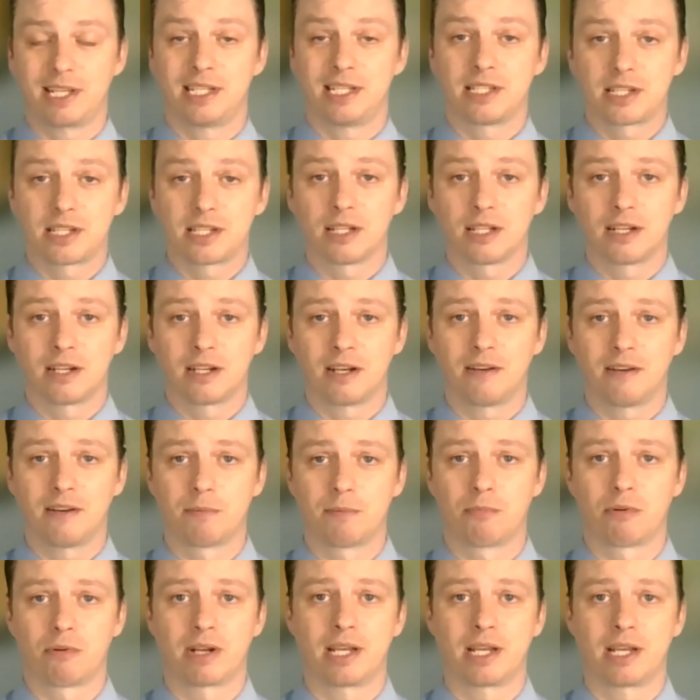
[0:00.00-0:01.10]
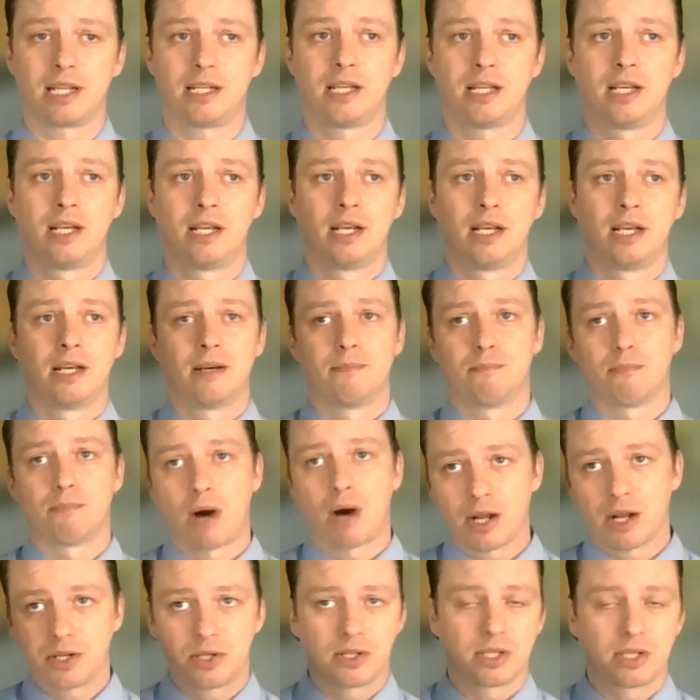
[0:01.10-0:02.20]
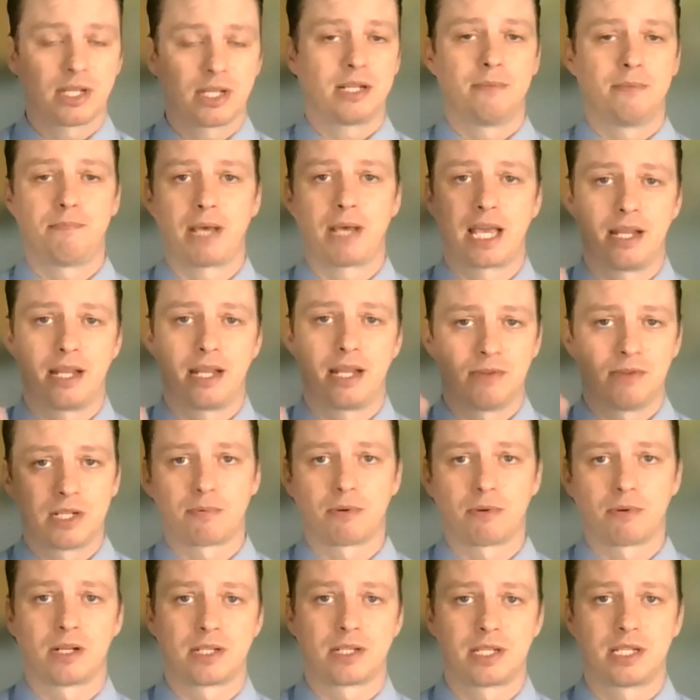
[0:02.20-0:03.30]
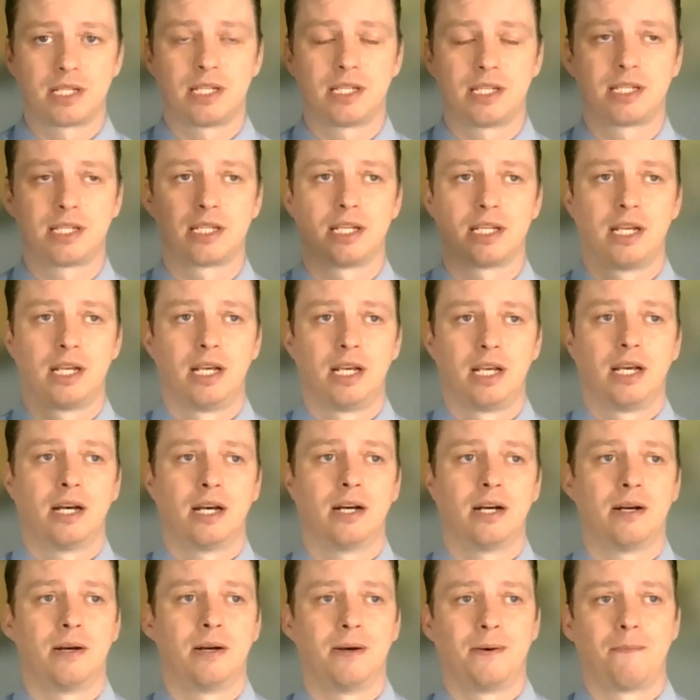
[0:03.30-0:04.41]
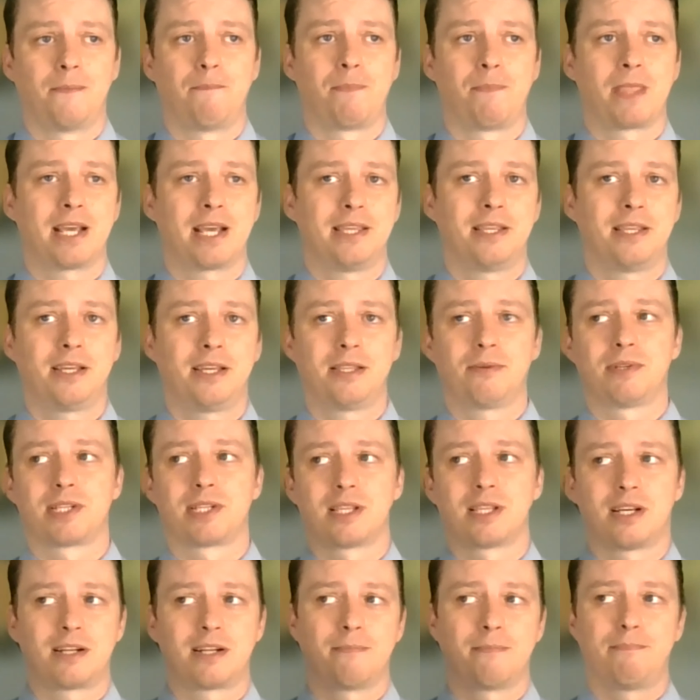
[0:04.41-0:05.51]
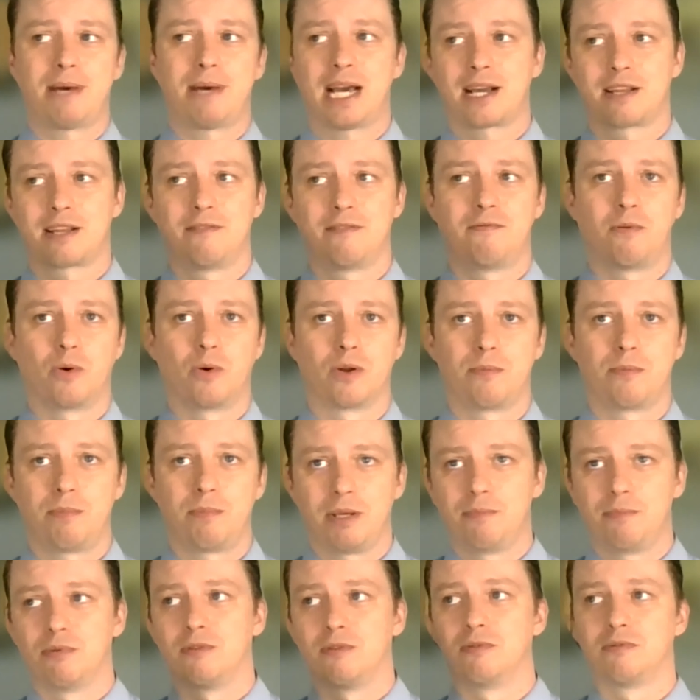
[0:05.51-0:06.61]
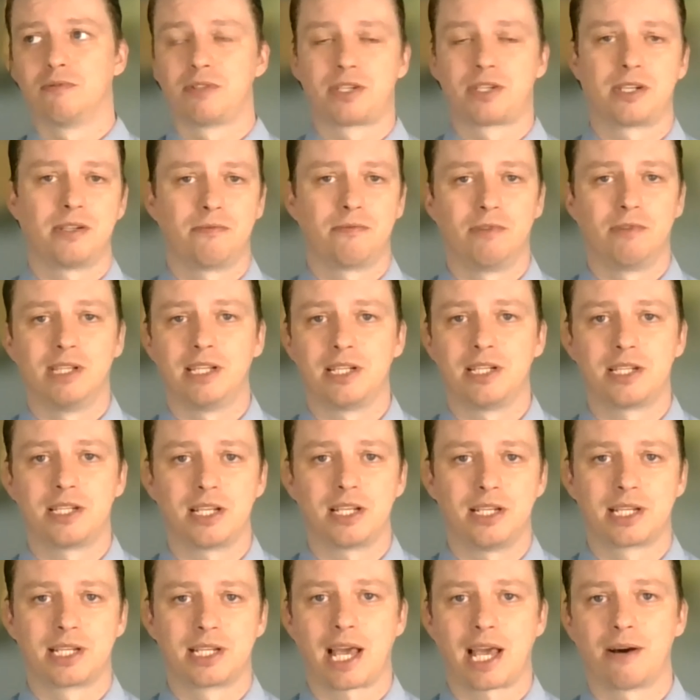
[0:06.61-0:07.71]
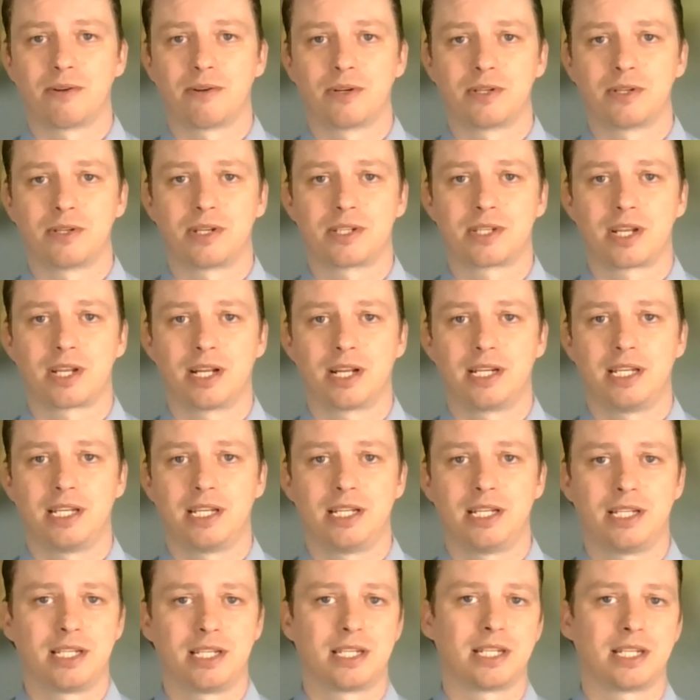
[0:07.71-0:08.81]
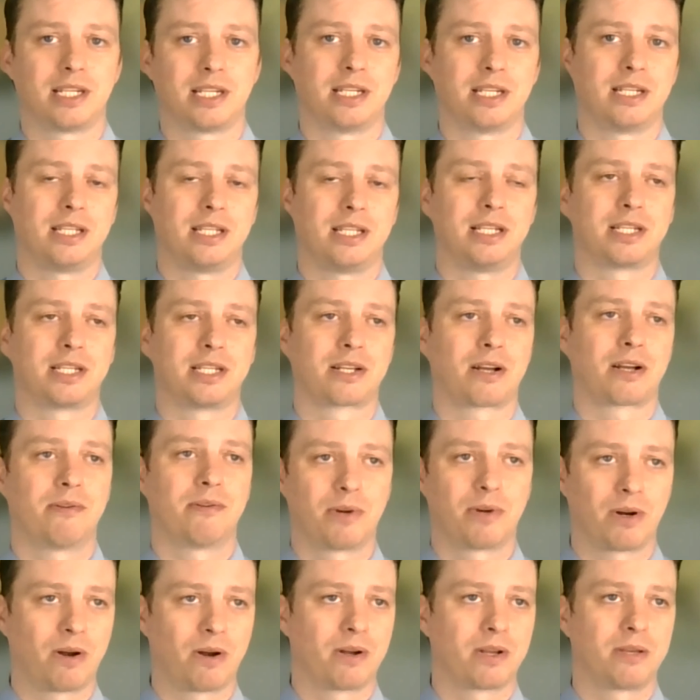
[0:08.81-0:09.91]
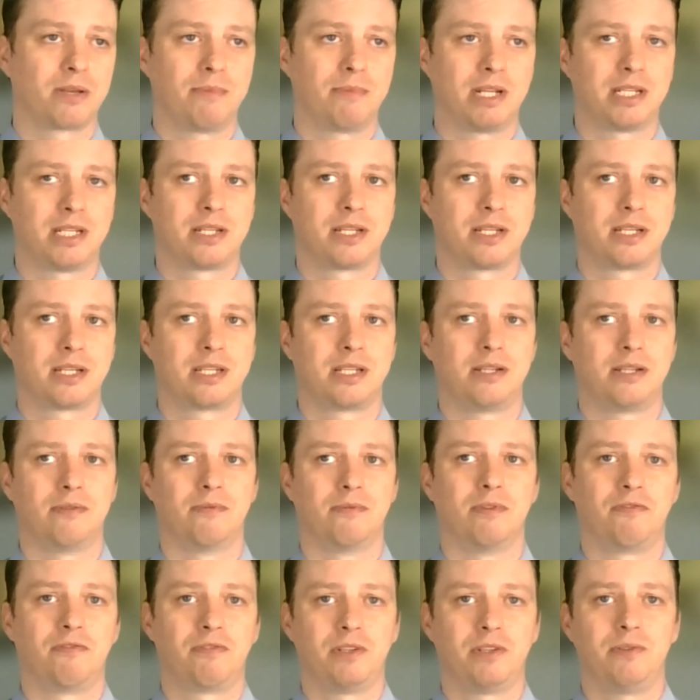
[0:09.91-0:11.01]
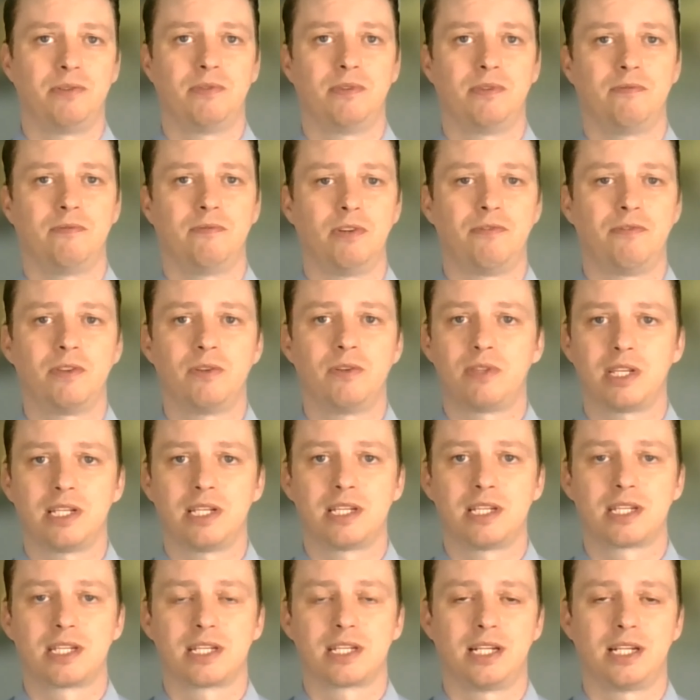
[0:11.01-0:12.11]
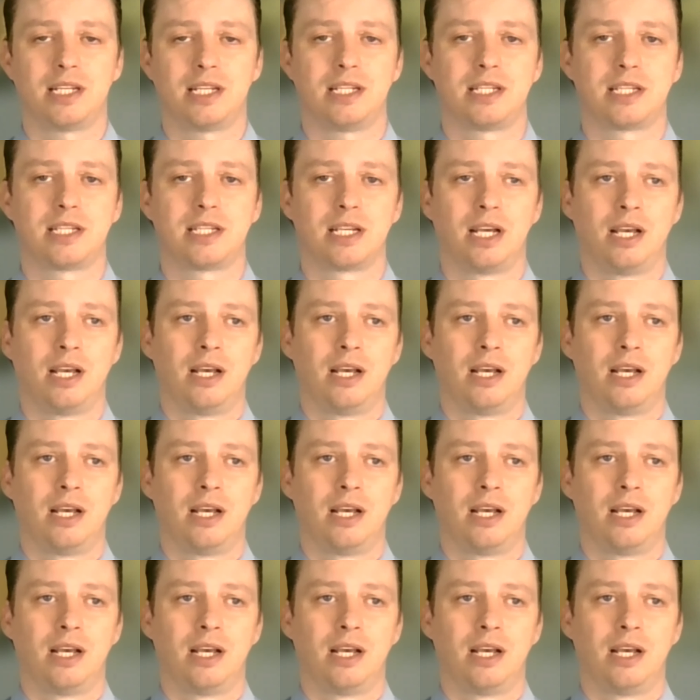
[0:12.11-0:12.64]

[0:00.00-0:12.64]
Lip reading: insula of the brain modulated pain responses. And then there was a lot of back and forth. People released these counter studies and these counter arguments to refute these studies.